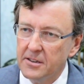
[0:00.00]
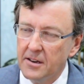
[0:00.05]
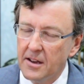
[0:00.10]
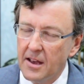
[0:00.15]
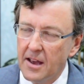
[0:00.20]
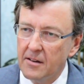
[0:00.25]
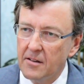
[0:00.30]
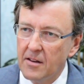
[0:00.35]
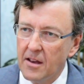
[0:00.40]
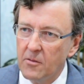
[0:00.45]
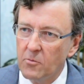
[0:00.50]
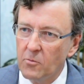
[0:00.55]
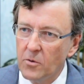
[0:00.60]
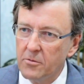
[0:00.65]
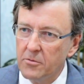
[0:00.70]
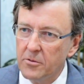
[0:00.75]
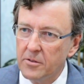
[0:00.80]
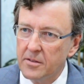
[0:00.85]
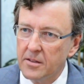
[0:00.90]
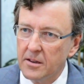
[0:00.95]
And
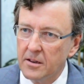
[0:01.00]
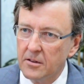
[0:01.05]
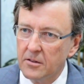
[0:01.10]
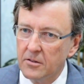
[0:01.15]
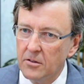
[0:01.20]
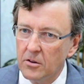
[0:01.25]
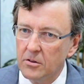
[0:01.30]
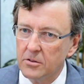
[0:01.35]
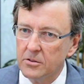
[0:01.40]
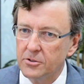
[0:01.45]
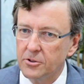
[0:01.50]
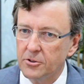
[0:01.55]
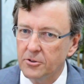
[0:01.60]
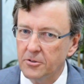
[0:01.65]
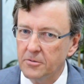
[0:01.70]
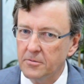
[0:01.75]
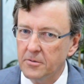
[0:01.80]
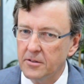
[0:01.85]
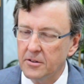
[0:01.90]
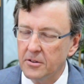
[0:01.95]
we would think
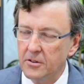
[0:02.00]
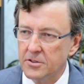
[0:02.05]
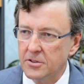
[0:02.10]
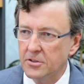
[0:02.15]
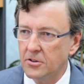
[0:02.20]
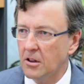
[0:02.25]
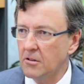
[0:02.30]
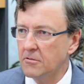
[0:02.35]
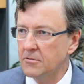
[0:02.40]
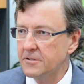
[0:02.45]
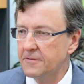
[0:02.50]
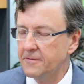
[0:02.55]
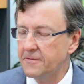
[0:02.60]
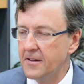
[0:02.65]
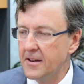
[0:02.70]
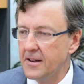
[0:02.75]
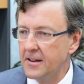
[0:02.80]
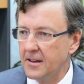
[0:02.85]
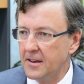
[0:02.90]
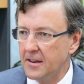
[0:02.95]
longer-term that the Aussie dollar is a
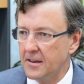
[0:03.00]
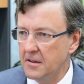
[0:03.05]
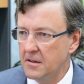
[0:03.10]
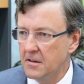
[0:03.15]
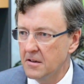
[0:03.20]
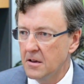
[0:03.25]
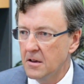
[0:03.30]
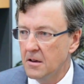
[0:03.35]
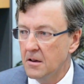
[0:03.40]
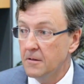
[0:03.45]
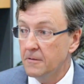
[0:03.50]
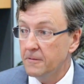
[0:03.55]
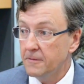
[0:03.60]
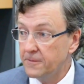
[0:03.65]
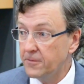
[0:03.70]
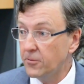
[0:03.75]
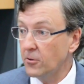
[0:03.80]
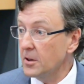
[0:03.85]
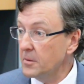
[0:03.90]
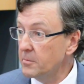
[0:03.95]
fairly
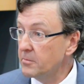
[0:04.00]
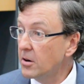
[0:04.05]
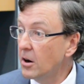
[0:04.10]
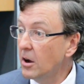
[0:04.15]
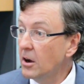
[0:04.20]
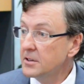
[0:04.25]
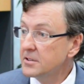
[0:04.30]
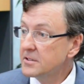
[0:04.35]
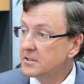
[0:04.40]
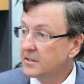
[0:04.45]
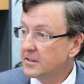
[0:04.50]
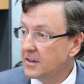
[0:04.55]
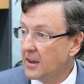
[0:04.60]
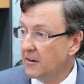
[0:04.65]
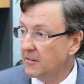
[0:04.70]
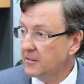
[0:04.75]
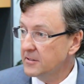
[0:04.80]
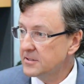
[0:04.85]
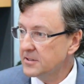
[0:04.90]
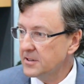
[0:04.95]
fully priced
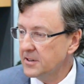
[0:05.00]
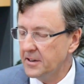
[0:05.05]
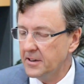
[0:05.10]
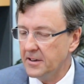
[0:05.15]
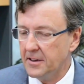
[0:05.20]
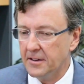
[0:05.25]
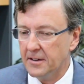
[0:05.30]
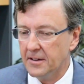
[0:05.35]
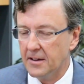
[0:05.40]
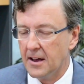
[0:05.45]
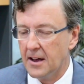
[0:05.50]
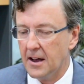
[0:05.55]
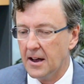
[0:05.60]
currency here.